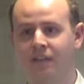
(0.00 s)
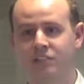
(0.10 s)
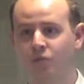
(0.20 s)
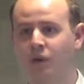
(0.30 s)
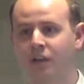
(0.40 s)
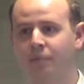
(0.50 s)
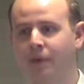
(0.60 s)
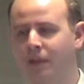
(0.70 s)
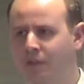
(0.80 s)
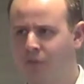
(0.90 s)
And that's quite
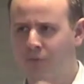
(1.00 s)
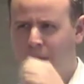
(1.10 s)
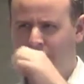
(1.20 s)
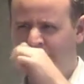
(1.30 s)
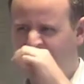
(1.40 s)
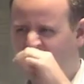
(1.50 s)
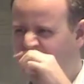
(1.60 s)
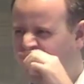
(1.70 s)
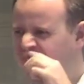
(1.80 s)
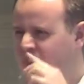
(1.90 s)
compelling. If you read
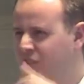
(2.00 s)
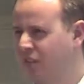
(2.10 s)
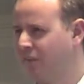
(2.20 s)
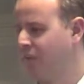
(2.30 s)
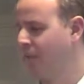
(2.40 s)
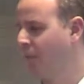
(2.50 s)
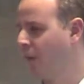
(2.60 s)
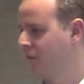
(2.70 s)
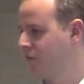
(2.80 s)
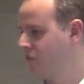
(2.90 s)
articles like from the
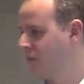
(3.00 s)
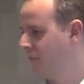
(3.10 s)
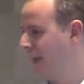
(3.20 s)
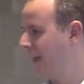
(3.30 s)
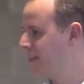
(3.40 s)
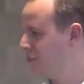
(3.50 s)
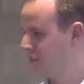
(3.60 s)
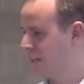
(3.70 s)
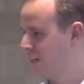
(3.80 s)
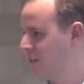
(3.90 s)
Microsoft
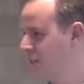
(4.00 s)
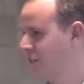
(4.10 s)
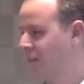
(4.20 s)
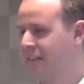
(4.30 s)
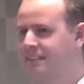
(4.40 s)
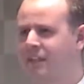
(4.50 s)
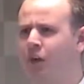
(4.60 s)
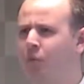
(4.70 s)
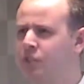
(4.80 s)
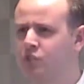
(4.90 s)
agent technology, like they
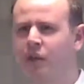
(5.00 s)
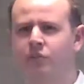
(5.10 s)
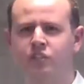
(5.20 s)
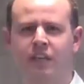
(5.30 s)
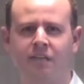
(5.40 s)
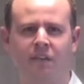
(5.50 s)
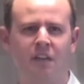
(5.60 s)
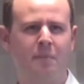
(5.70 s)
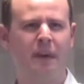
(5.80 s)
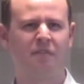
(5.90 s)
say, we try to achieve
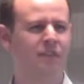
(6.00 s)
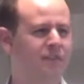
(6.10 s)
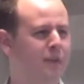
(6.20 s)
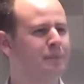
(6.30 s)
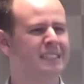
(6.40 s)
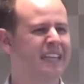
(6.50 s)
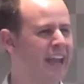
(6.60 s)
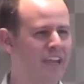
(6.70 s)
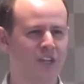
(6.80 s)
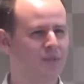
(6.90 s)
about
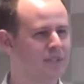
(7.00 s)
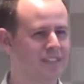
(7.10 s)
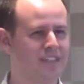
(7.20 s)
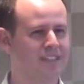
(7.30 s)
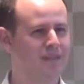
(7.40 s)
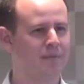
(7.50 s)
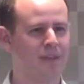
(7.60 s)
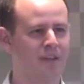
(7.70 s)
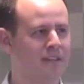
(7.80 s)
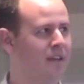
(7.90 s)
50% accuracy,
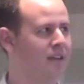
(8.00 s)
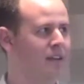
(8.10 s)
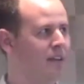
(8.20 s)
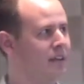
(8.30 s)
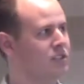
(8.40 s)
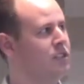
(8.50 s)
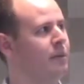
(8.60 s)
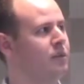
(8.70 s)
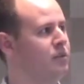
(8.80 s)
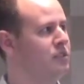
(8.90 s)
something like that.
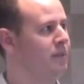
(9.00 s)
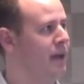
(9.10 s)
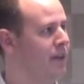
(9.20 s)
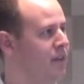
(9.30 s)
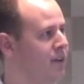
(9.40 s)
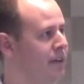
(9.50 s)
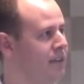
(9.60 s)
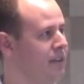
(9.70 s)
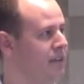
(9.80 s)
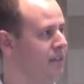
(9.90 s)
CyberTwin's about
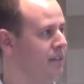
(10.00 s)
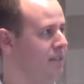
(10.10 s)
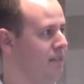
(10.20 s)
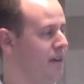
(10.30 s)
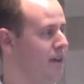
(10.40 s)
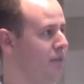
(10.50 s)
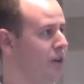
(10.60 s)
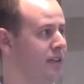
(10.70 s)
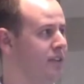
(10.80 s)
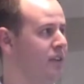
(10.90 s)
90 to
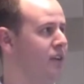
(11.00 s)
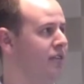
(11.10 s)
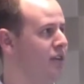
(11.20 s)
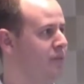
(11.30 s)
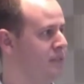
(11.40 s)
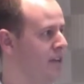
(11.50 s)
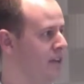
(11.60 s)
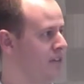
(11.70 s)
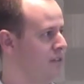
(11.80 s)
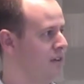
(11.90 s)

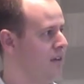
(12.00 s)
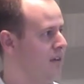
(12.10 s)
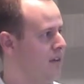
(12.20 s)
95% accurate.